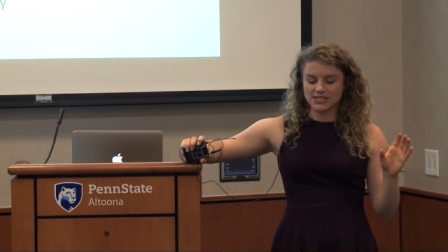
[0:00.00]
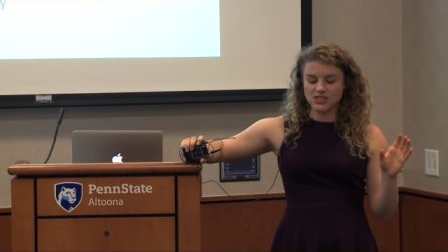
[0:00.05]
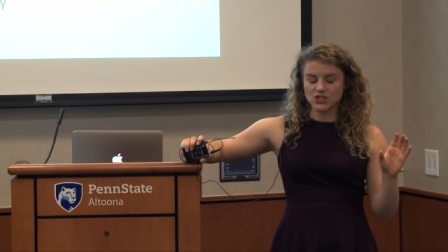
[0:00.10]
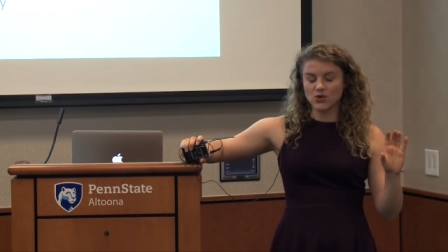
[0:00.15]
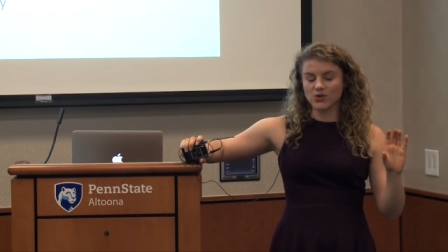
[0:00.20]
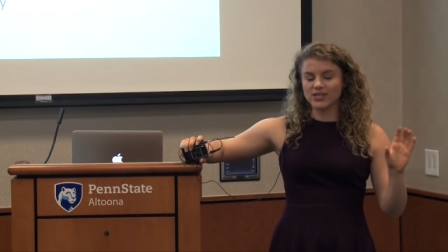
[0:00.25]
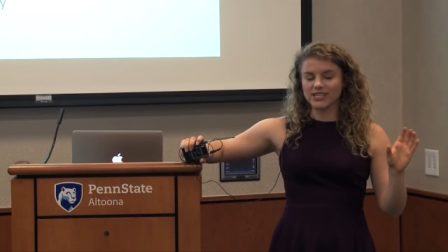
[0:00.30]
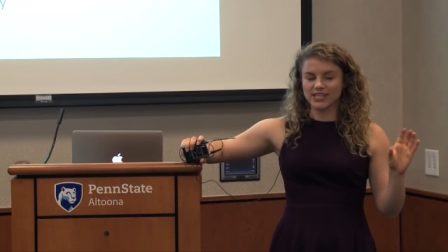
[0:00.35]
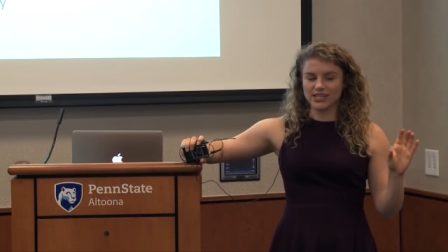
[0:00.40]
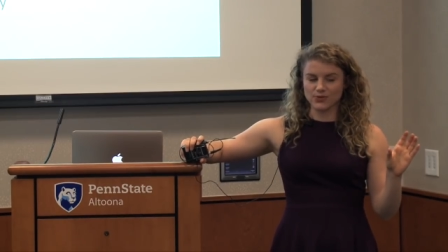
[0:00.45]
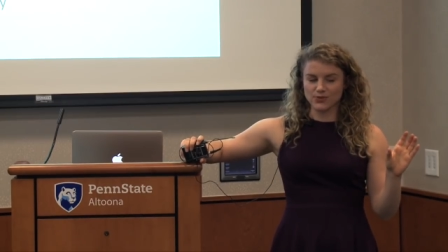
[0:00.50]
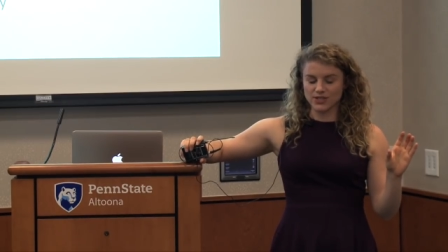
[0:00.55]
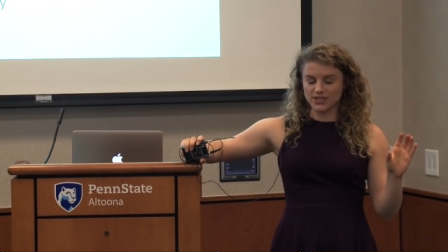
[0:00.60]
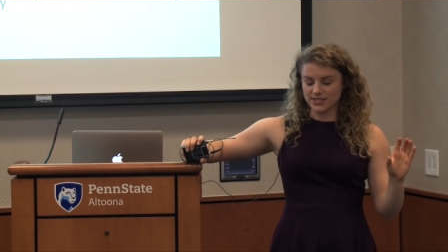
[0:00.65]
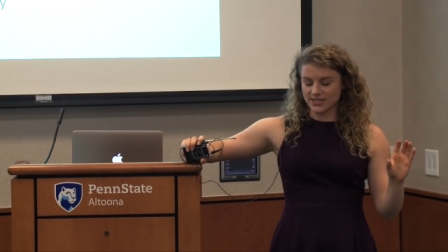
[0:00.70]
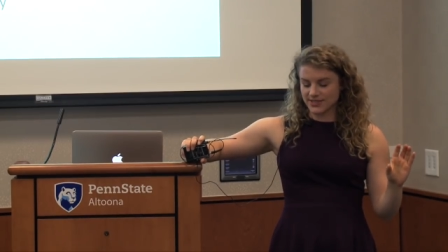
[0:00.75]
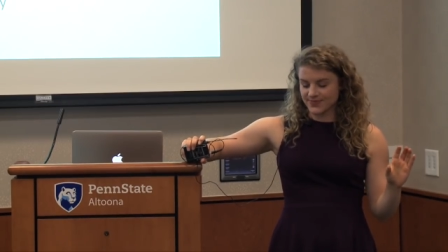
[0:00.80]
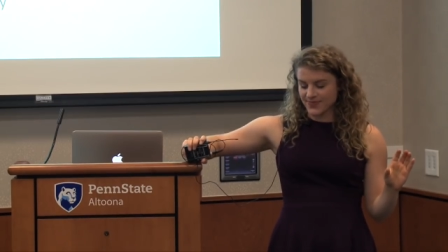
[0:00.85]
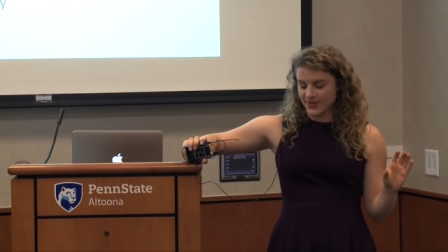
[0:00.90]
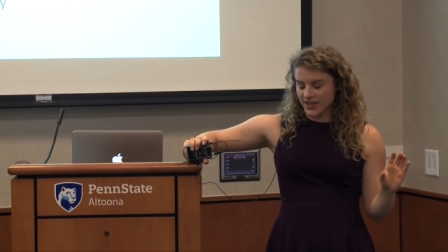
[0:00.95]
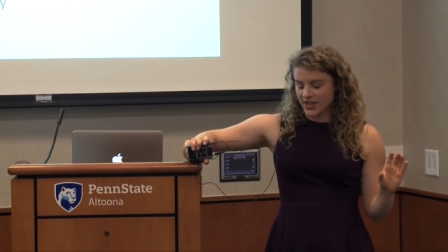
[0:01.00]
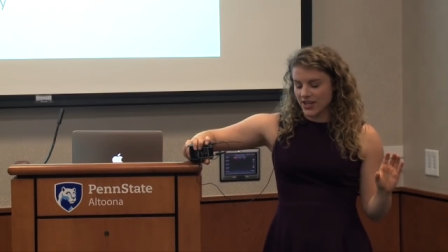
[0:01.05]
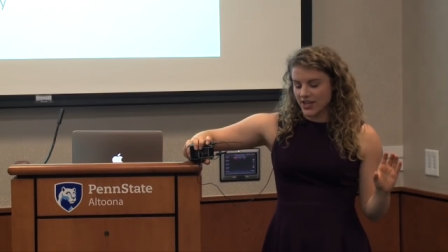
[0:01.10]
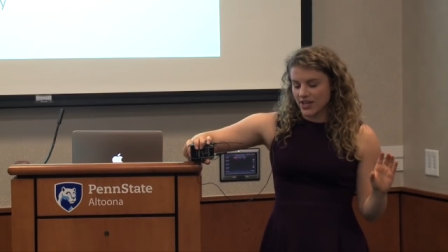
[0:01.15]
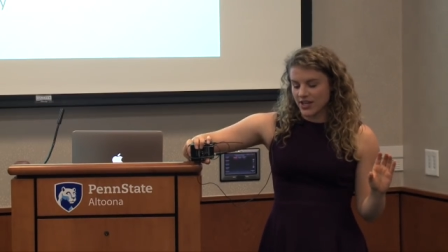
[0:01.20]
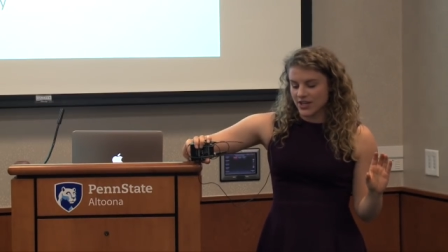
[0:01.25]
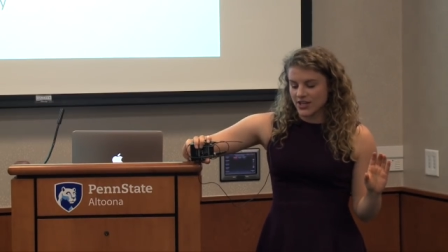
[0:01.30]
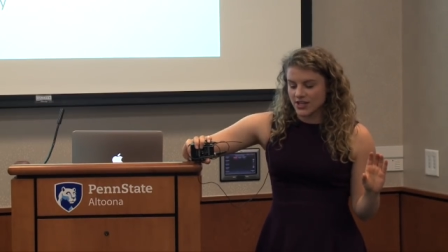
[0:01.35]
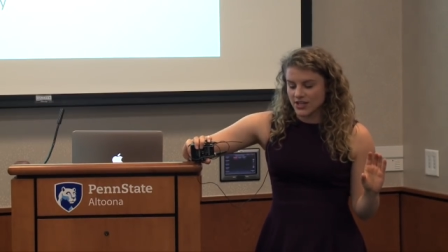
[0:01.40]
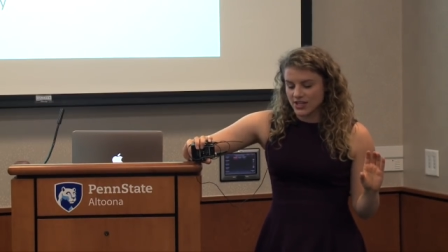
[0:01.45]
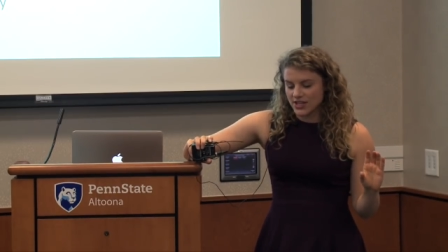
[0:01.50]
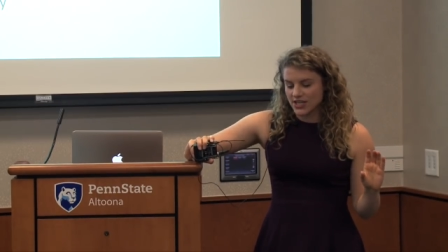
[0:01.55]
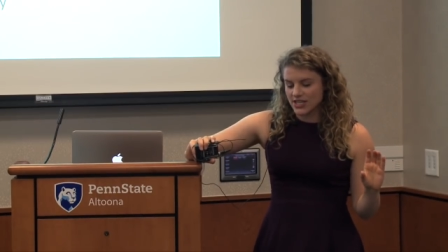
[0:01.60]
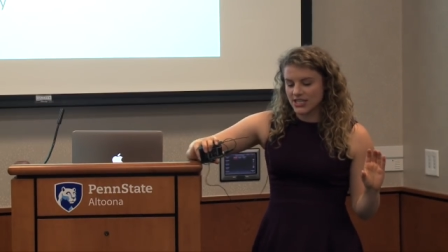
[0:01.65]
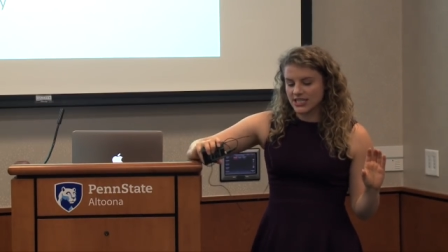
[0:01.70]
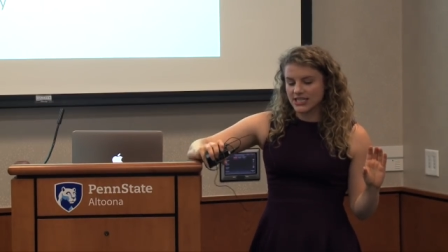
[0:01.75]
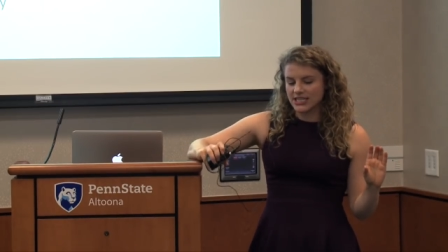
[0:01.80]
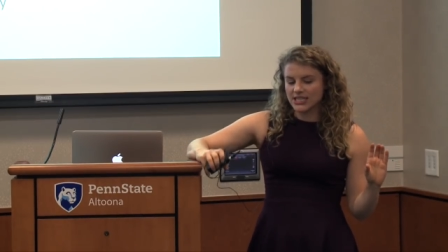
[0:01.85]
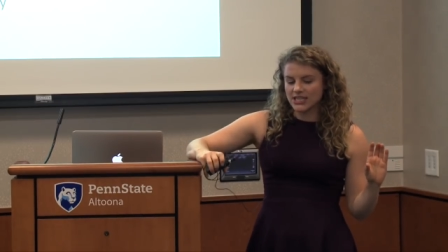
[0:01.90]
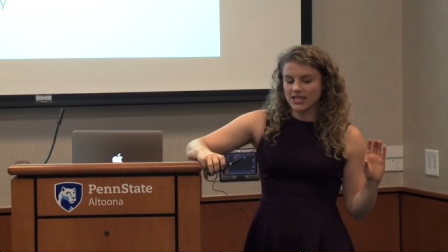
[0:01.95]
don't get any worse.
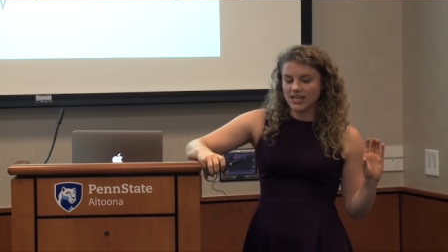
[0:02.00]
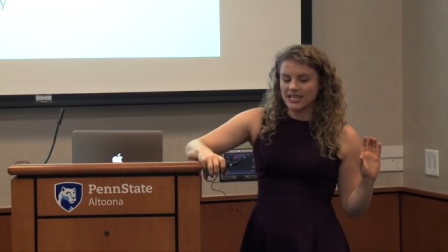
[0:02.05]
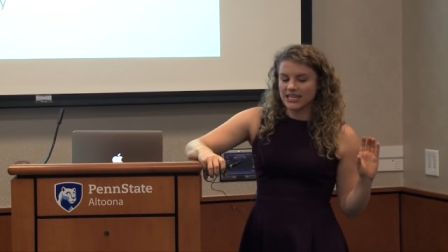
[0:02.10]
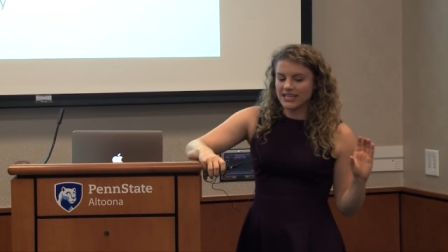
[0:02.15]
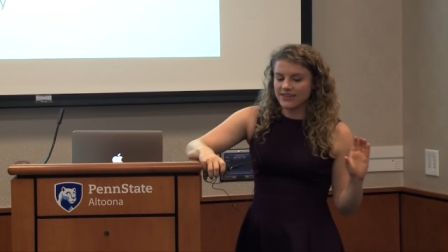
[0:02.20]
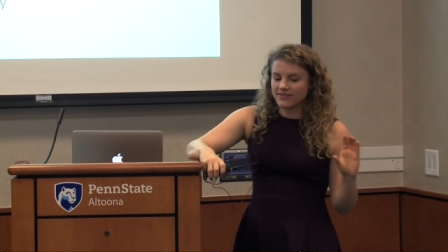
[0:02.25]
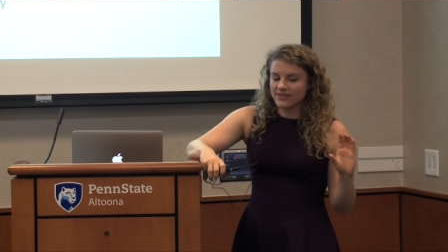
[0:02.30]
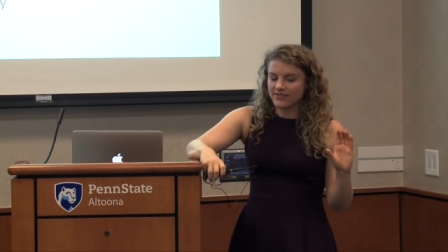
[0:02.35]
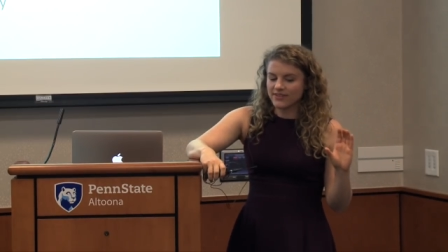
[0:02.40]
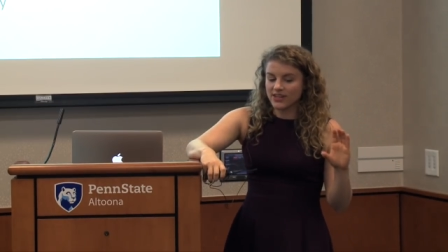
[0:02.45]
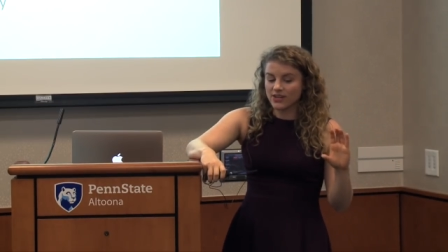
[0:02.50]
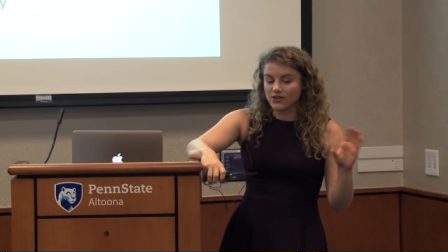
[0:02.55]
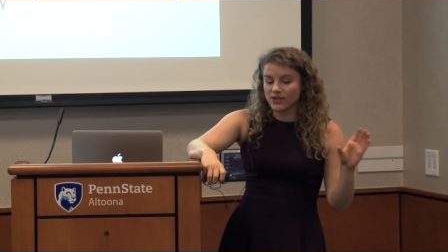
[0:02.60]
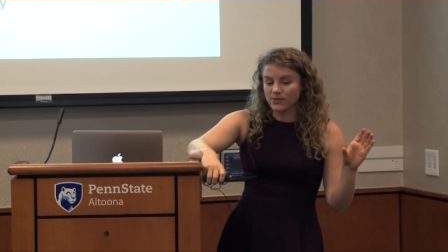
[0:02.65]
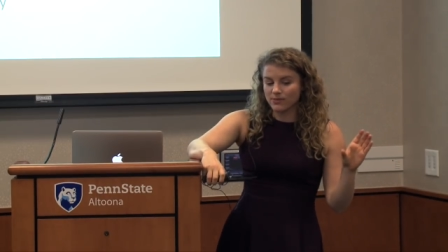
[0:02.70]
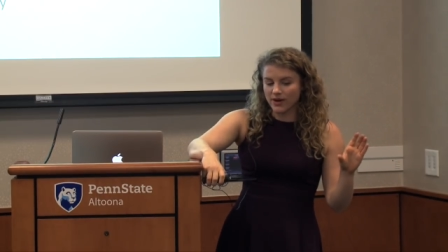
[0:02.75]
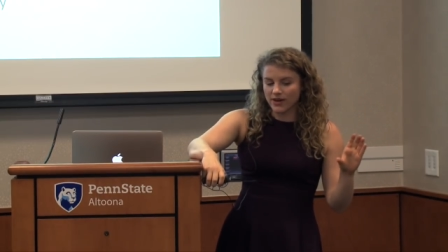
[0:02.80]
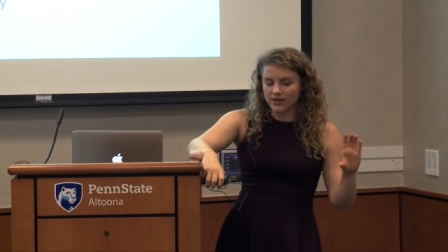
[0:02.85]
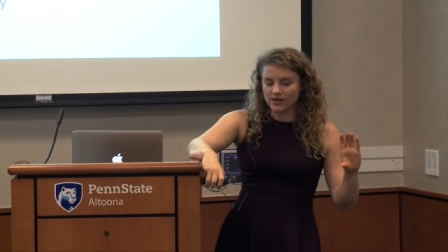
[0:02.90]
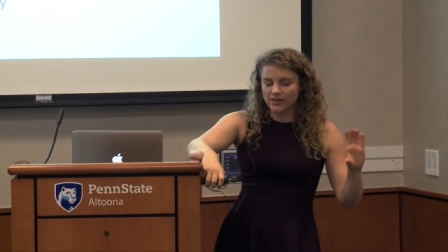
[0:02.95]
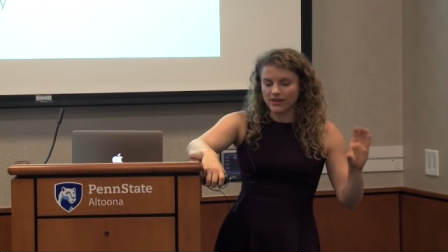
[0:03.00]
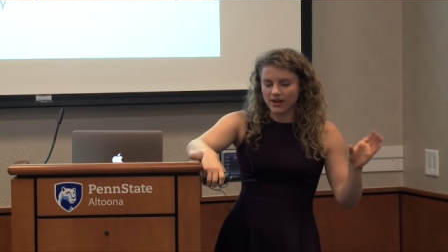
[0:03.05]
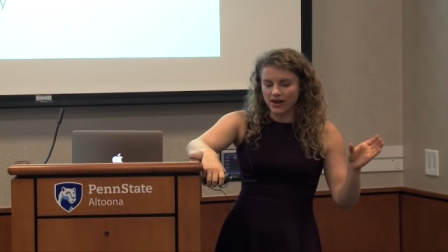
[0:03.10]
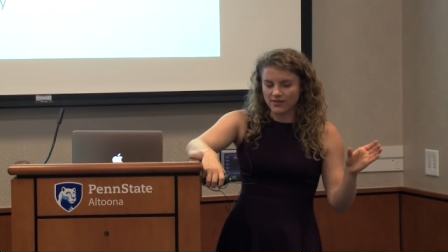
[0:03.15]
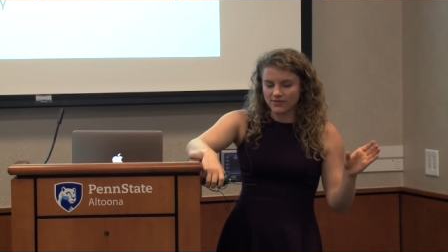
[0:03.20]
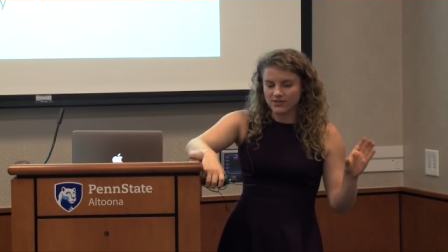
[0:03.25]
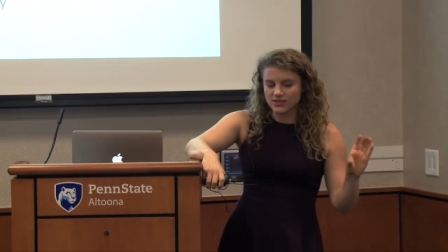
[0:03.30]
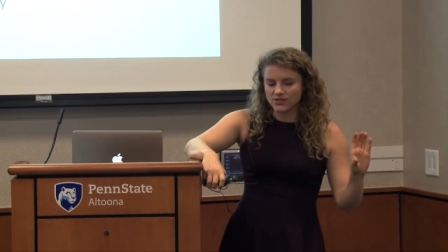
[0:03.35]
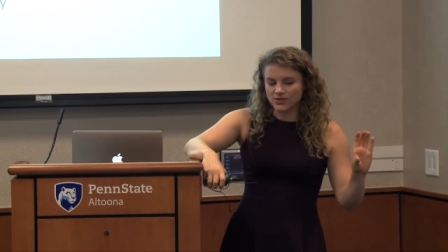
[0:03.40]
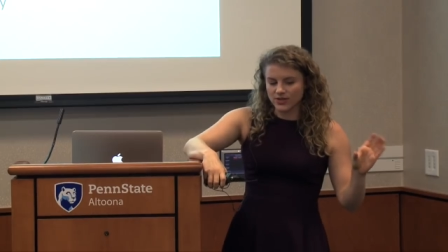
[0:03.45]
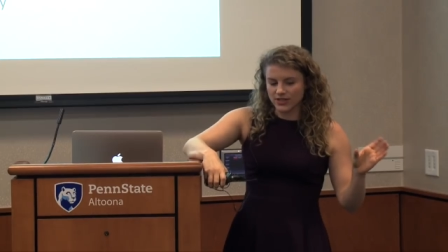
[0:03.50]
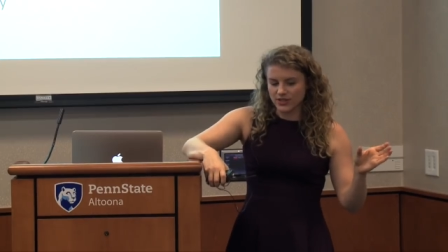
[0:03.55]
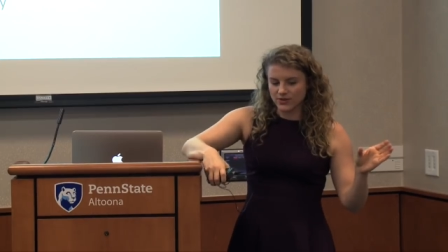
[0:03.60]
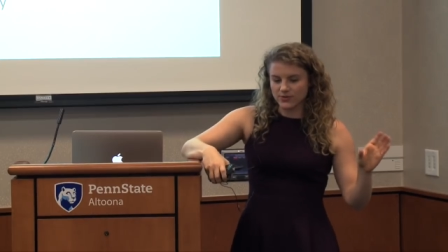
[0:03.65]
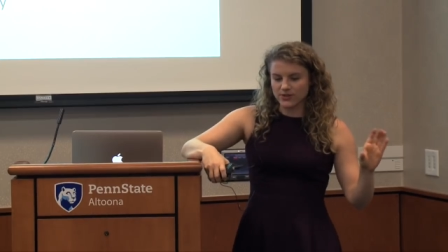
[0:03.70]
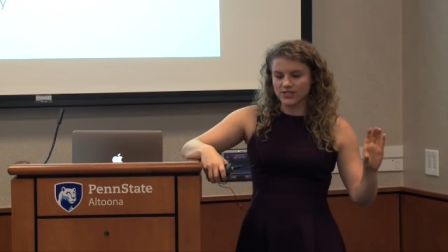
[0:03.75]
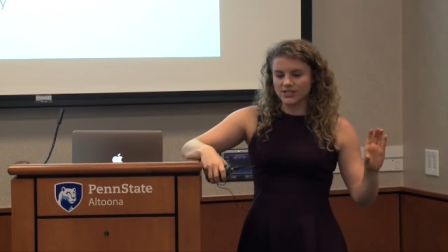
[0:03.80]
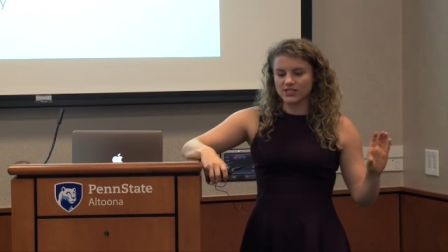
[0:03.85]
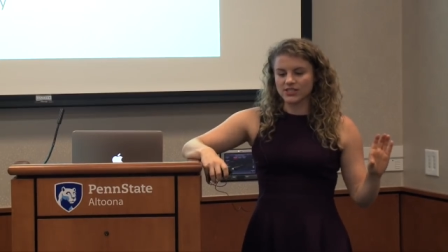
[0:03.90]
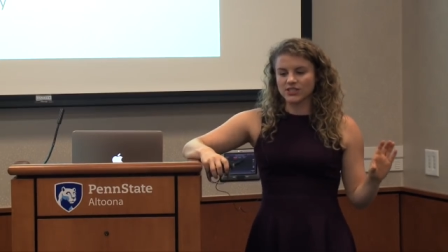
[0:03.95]
Even if they don't get better, they often don't get
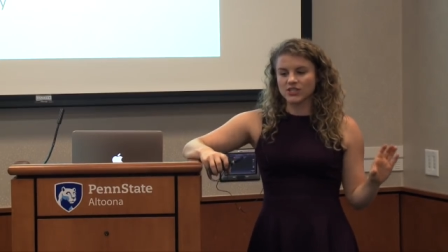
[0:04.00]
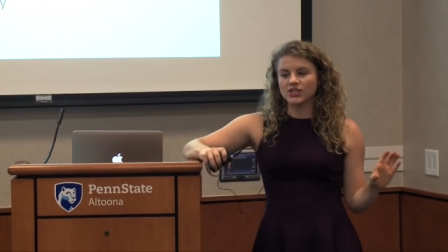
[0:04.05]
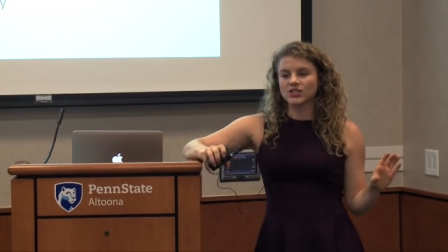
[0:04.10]
worse.